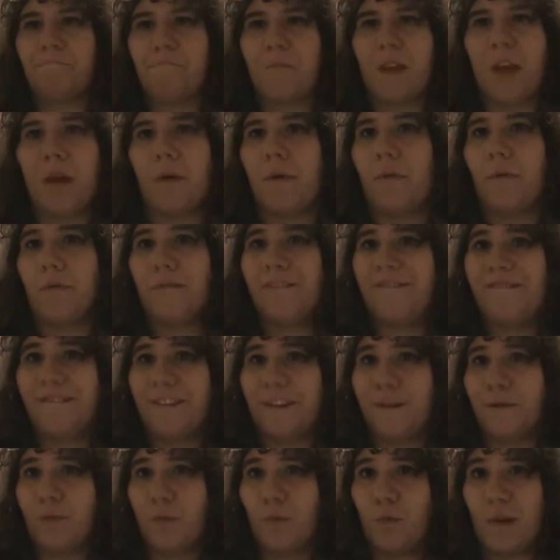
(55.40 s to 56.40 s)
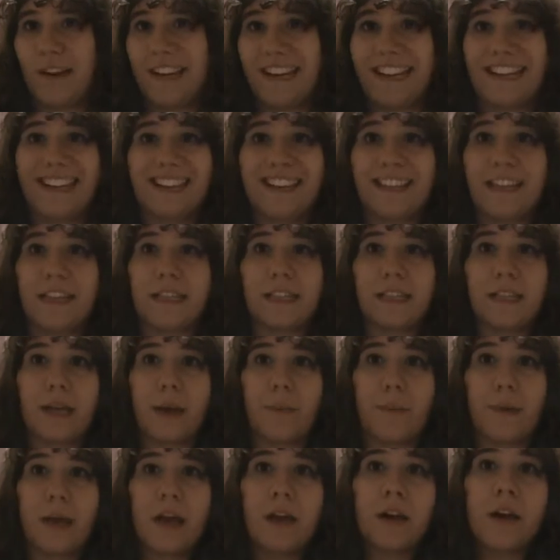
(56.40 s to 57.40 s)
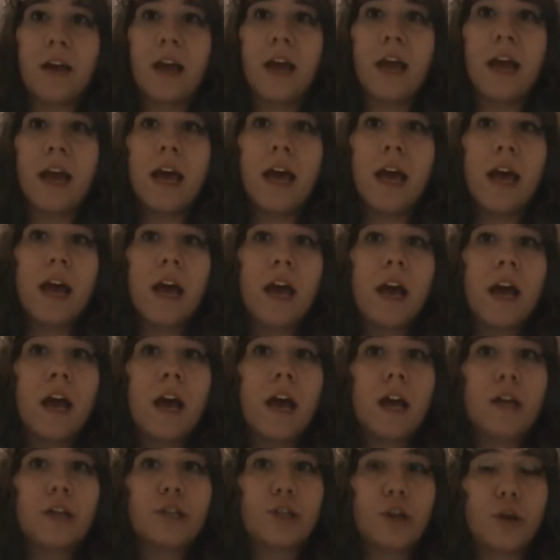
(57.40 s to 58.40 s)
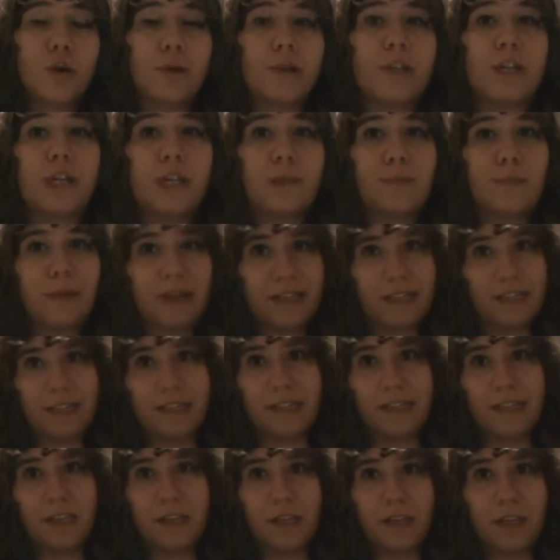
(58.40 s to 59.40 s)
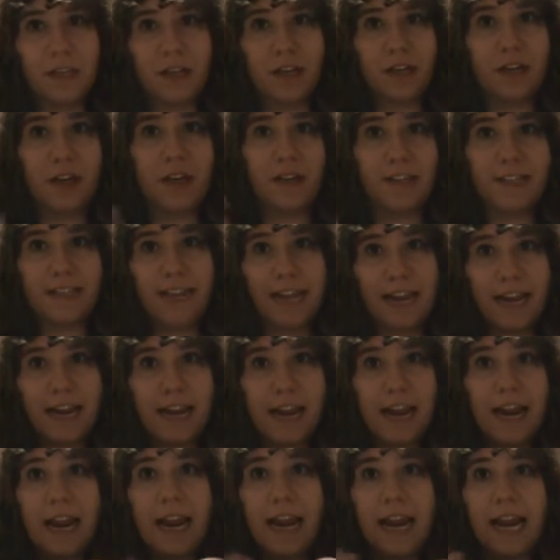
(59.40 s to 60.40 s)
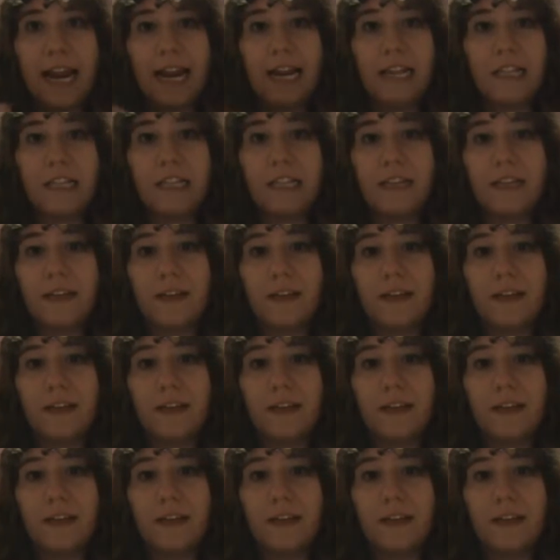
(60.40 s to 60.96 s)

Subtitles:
will be when it does come out. So it just basically, like I said, Italy